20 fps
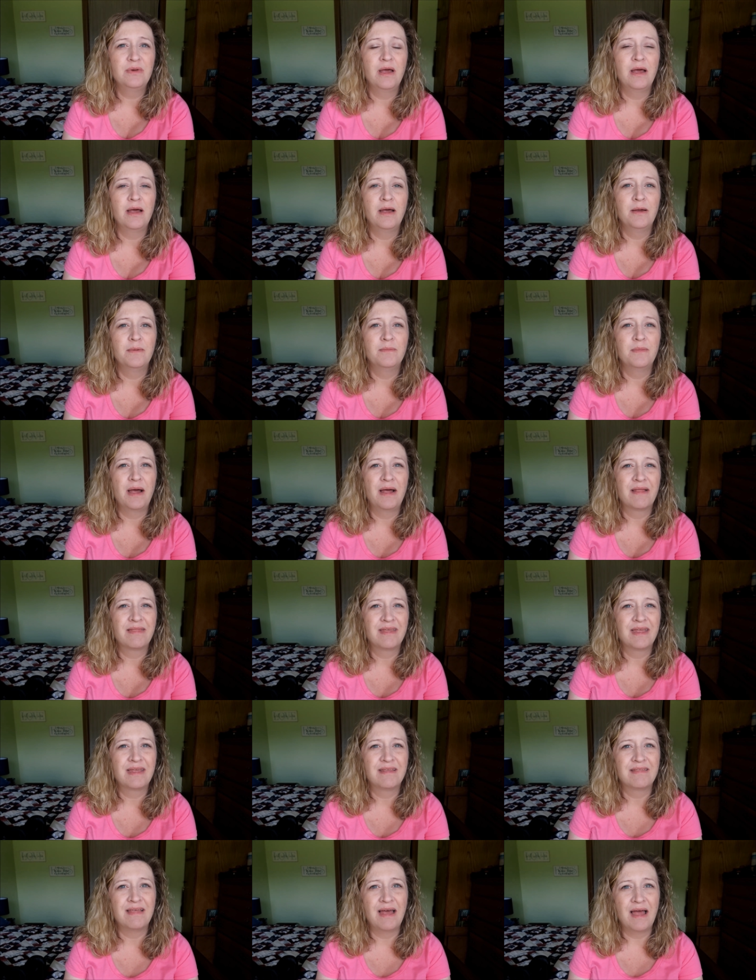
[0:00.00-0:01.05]
I
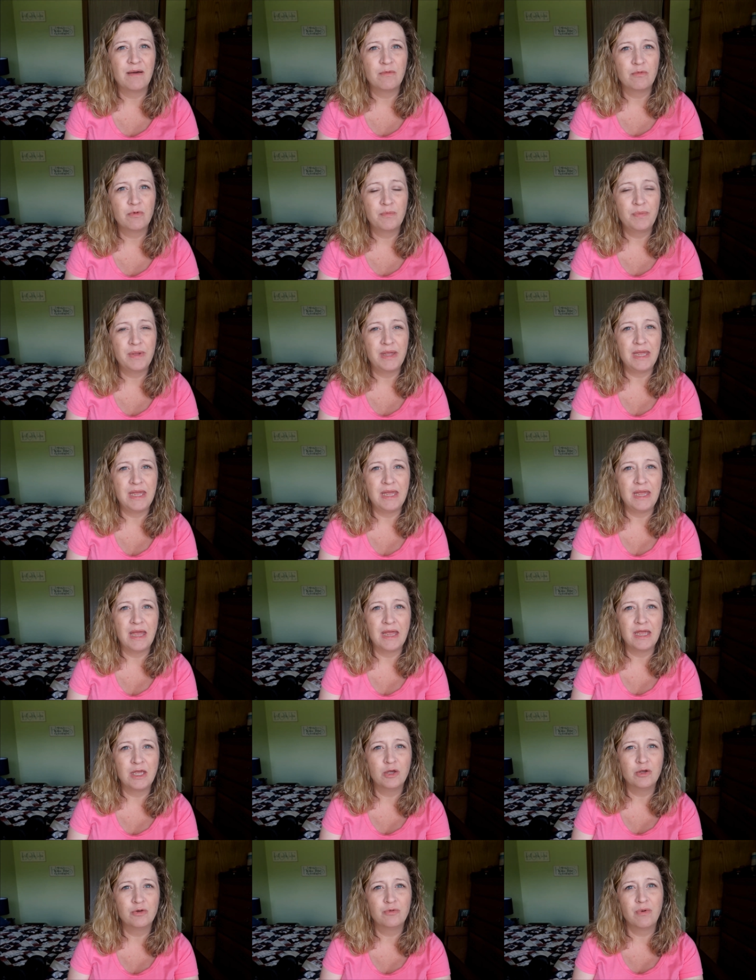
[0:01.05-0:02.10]
think that will be
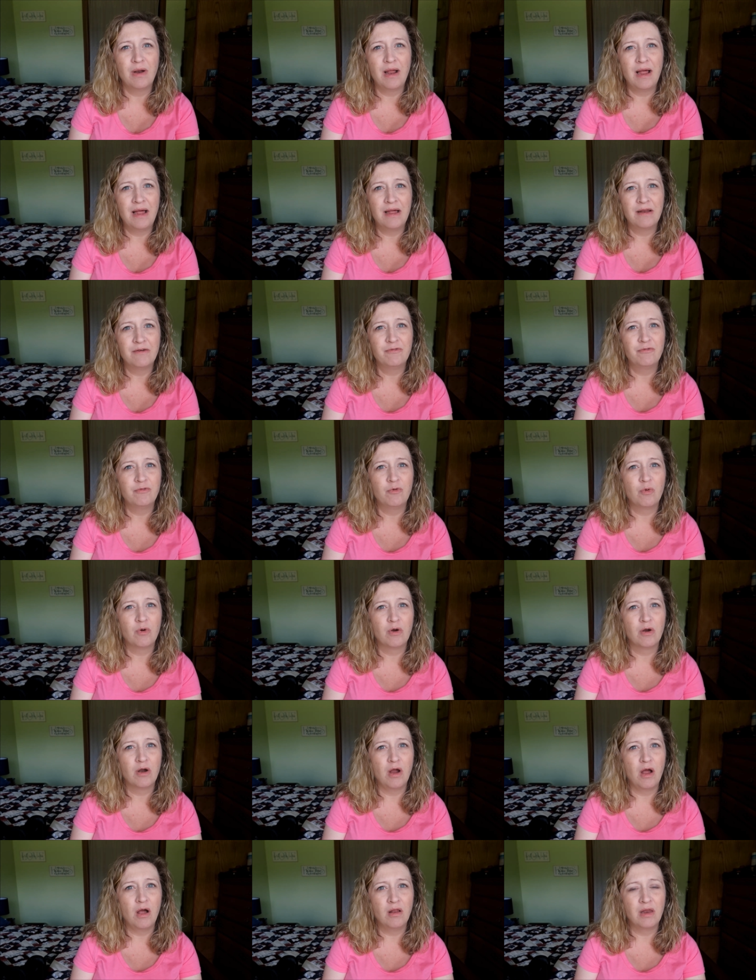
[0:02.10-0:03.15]
a good ride
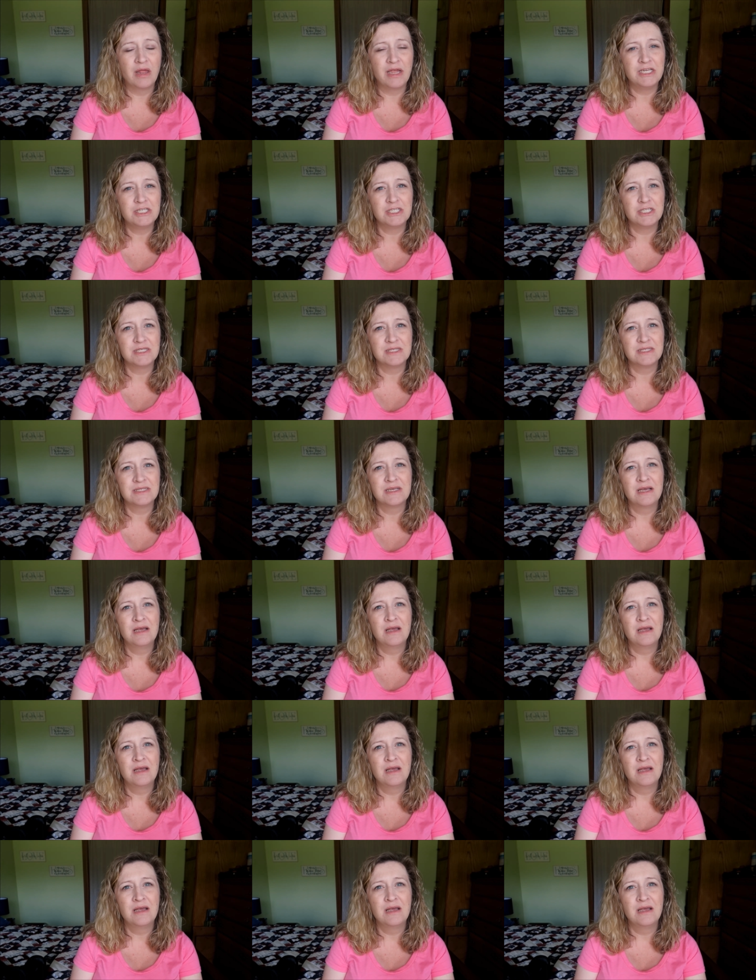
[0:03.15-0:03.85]
for all ages.